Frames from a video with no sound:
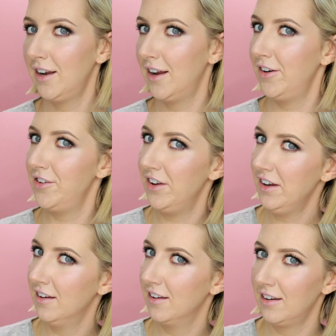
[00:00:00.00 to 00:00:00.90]

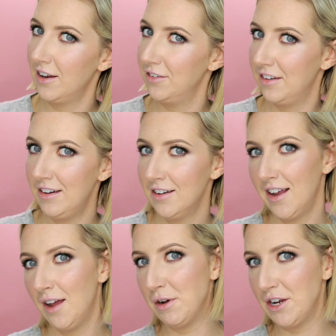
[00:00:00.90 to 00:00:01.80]
Can you see?
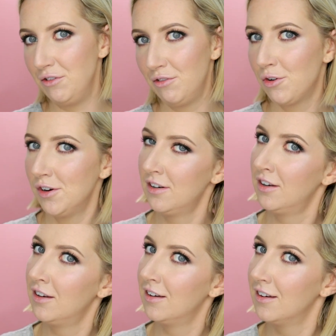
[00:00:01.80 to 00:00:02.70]
Am I a unicorn?
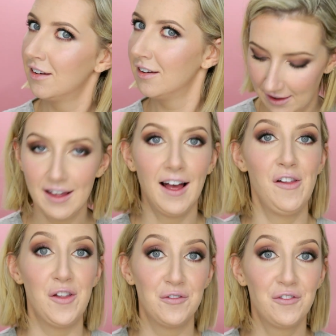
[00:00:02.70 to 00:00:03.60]
And then
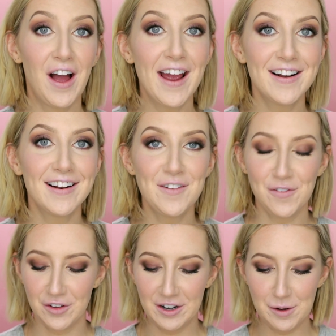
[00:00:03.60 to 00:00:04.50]
finally for the
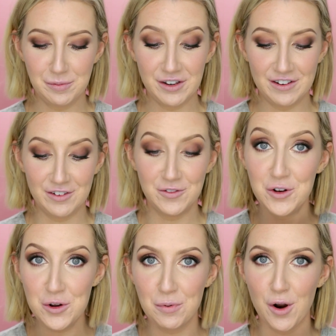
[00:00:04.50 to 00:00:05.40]
lips is a new
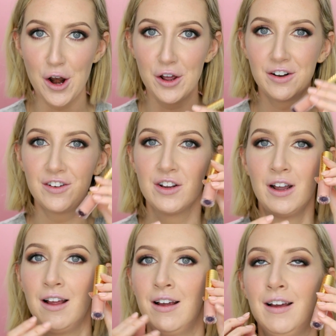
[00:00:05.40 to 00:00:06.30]
product.
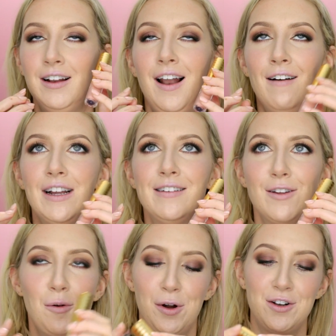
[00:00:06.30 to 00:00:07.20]
Oh, I love it so
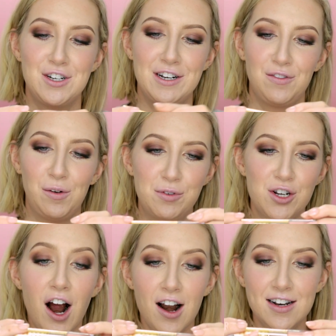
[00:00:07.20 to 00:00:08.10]
much. It's from
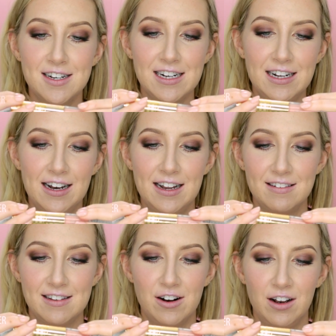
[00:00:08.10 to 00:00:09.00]
Tarte. It is
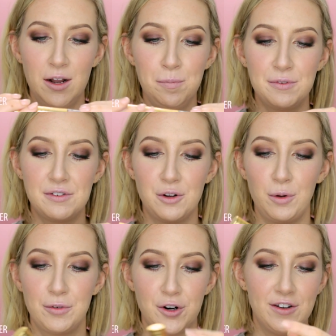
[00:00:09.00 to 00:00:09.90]
their Lip
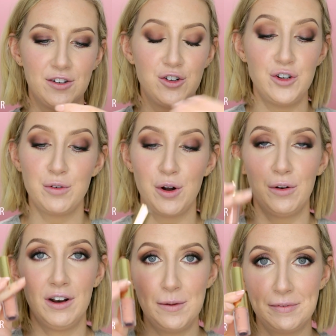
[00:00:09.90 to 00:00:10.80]
Sculptor. It's a duo
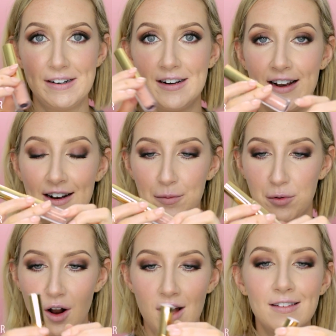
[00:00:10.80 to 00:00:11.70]
lipstick and lip
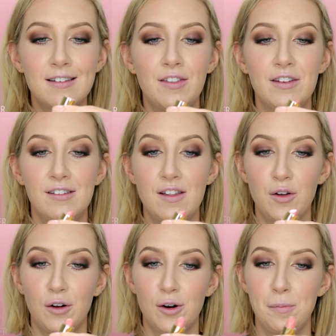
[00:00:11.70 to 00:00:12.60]
gloss. This is in the
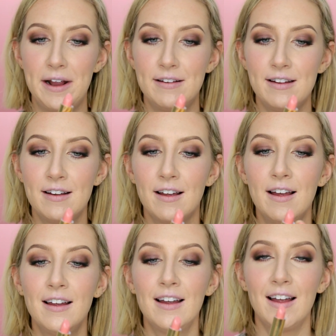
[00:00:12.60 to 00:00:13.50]
color Basic.
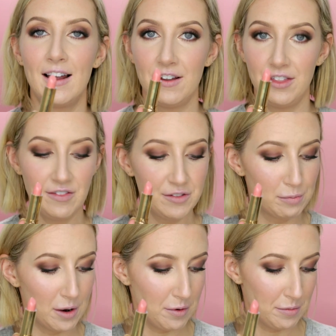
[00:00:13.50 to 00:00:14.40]
And I think this might
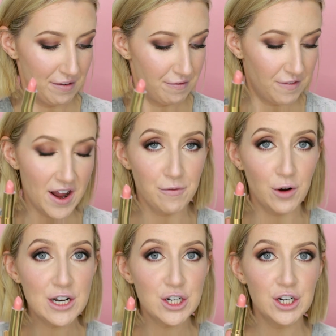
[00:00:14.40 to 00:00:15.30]
be my
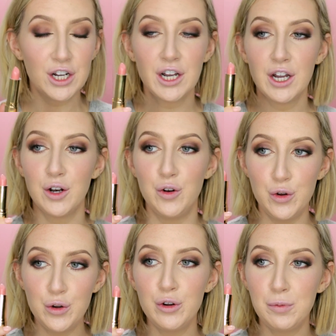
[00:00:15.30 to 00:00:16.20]
favorite
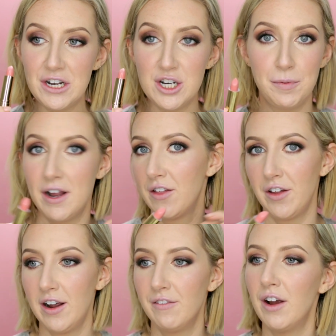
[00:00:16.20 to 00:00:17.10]
nude peachy pink that I
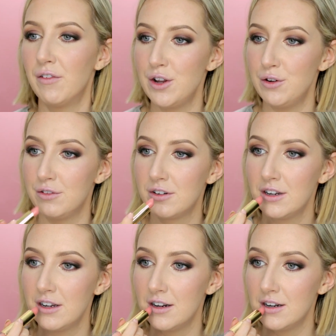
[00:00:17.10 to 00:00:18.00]
have ever used.
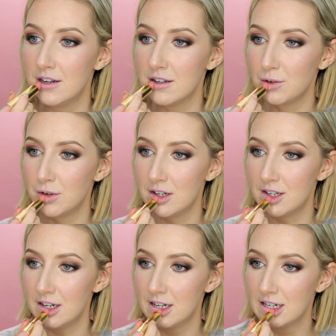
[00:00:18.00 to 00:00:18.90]
It is, what do you see?